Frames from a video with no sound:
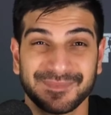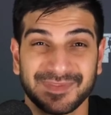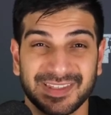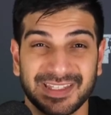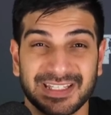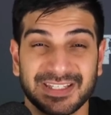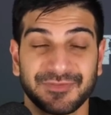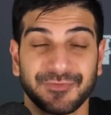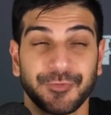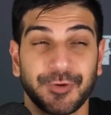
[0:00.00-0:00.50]

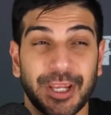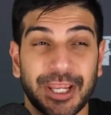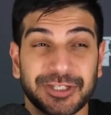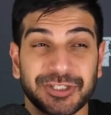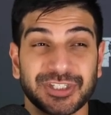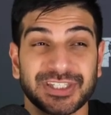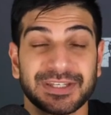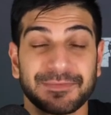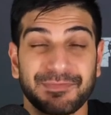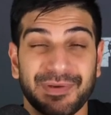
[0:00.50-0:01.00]
This free
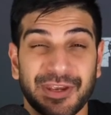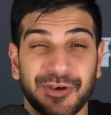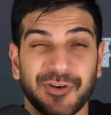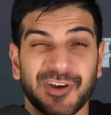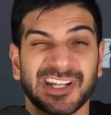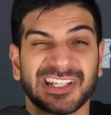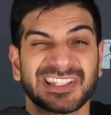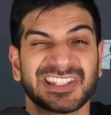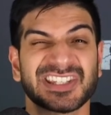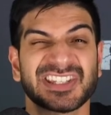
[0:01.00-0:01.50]
agency
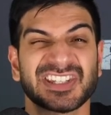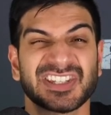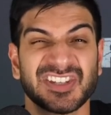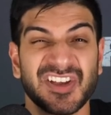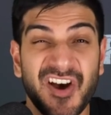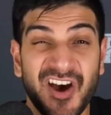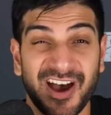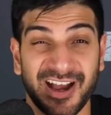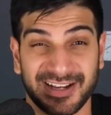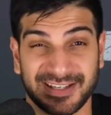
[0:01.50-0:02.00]
period, it
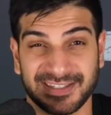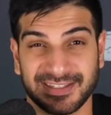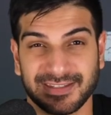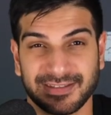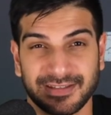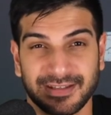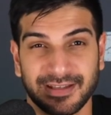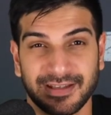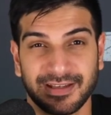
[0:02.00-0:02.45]
sucks.